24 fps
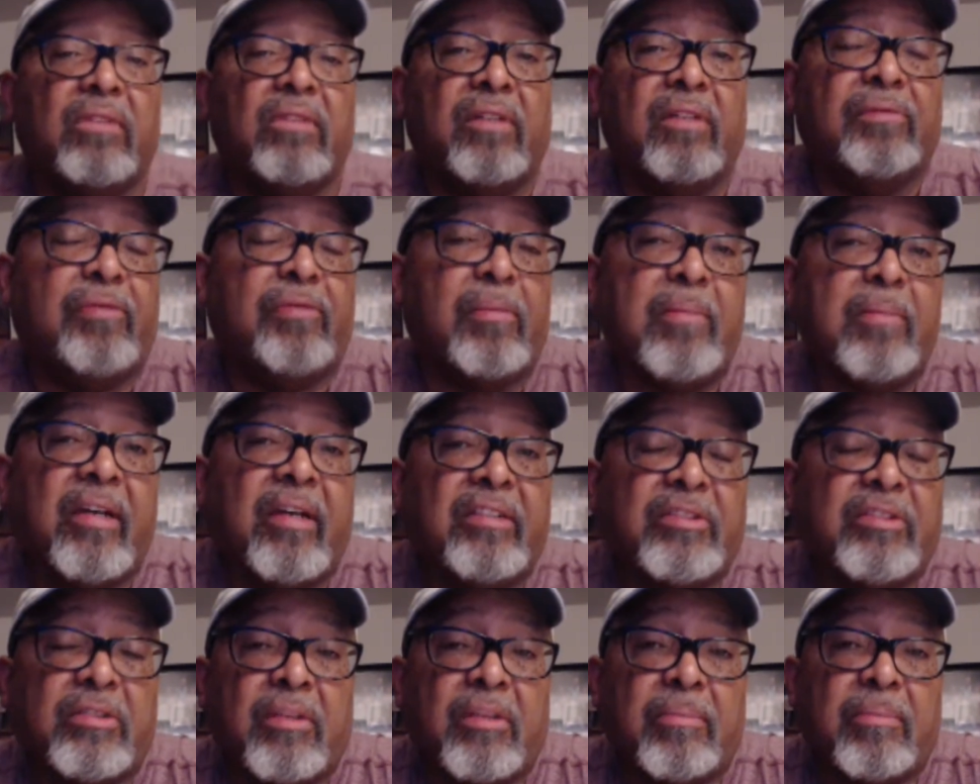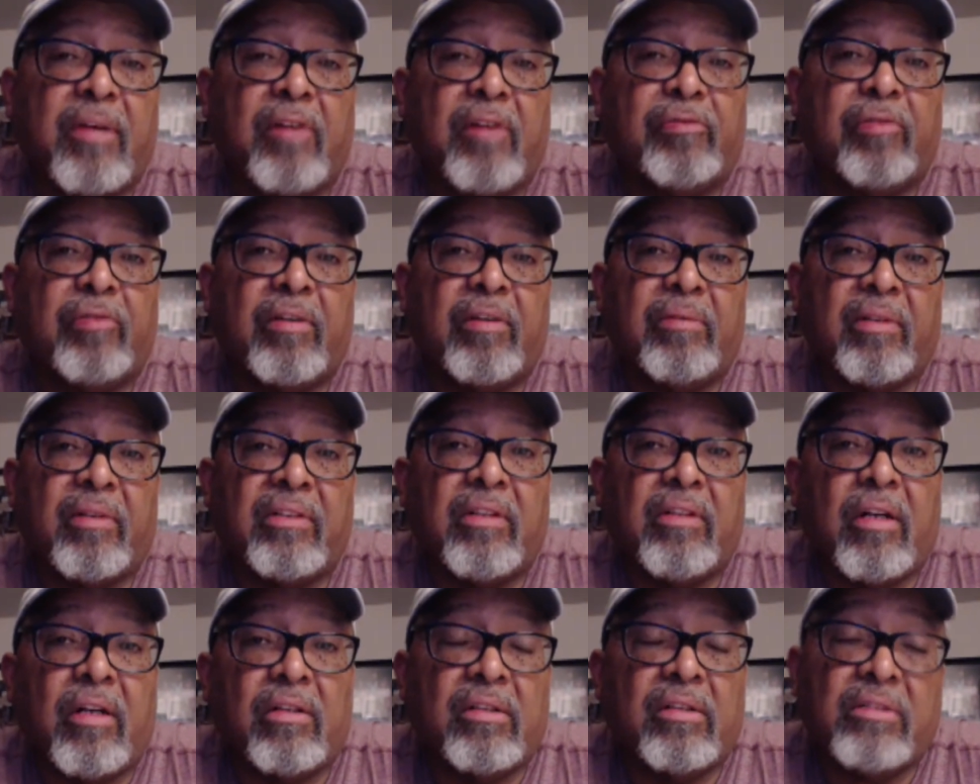information about
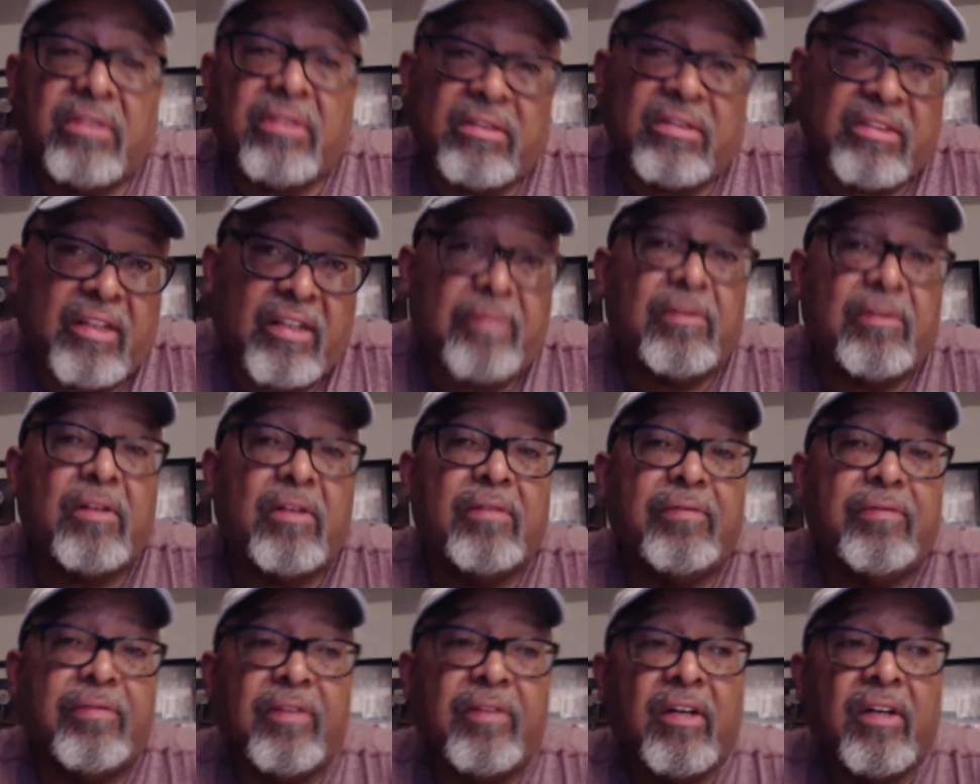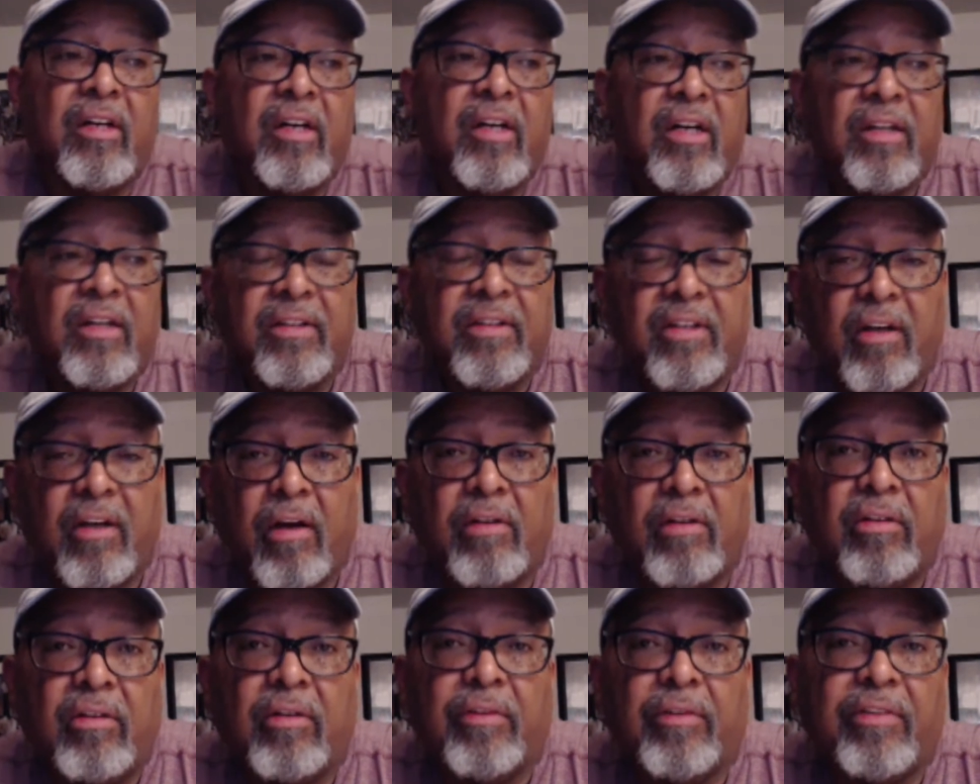Frederick Douglass, and several of the
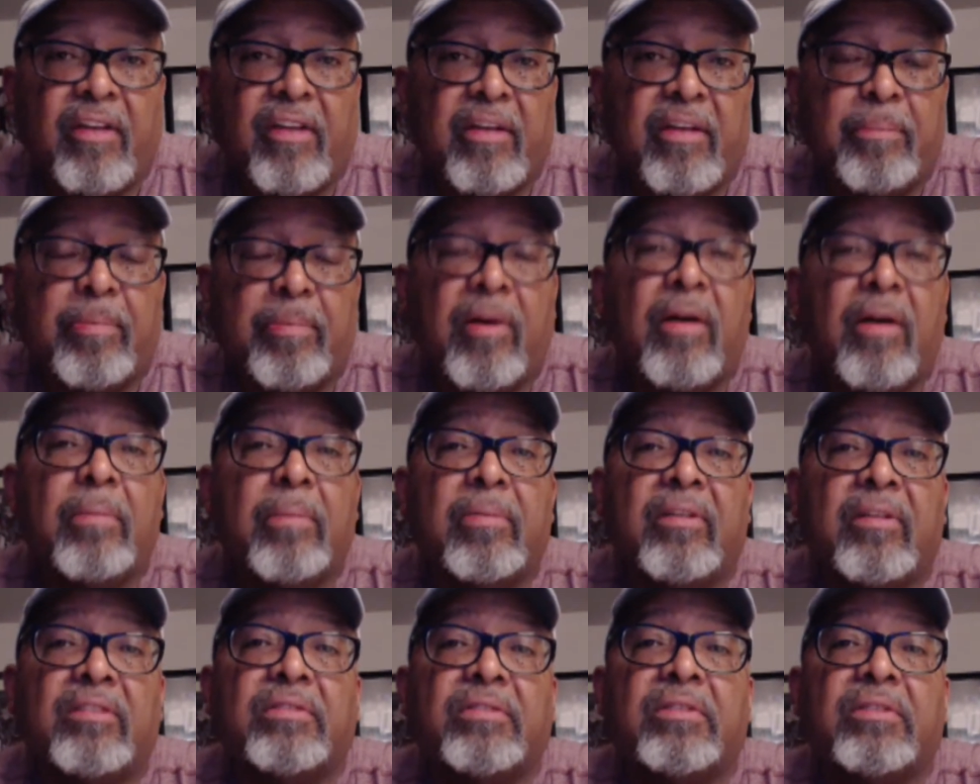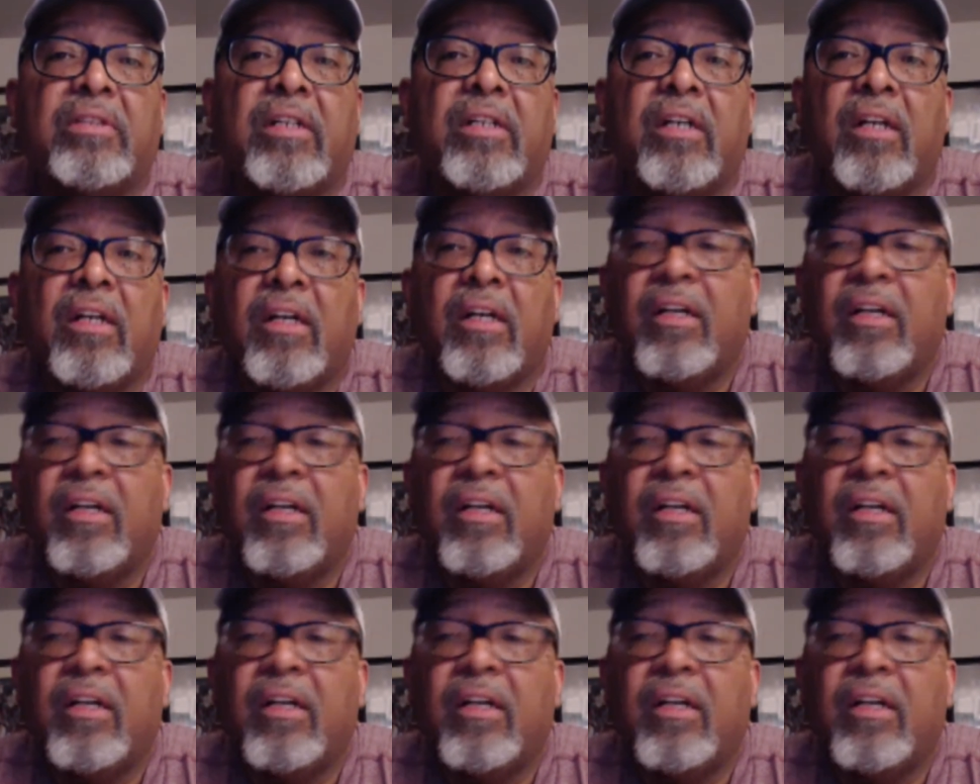articles that he published.